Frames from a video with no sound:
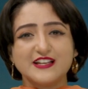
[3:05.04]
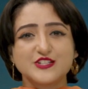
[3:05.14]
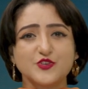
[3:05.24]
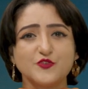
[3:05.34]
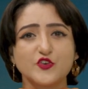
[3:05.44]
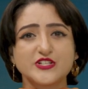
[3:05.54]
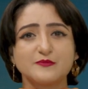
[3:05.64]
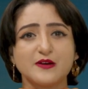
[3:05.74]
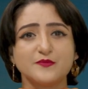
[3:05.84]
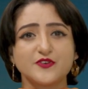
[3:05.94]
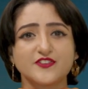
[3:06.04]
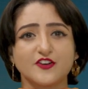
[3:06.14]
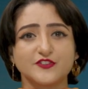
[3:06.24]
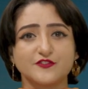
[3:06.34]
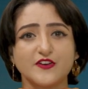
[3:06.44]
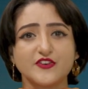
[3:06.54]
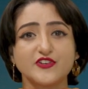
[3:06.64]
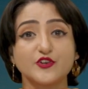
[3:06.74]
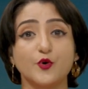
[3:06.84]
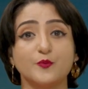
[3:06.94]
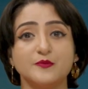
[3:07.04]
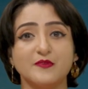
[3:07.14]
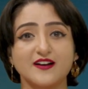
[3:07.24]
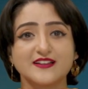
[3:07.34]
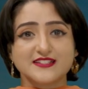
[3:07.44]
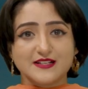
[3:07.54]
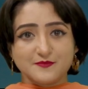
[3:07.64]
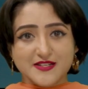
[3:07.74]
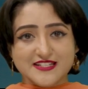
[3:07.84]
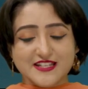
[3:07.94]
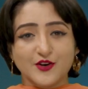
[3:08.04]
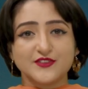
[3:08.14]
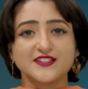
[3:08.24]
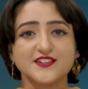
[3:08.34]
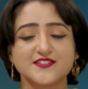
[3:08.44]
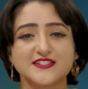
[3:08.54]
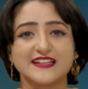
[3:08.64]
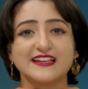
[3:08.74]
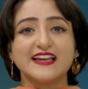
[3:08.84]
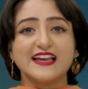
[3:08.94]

Two voting members of the Federal Open Market Committee on Thursday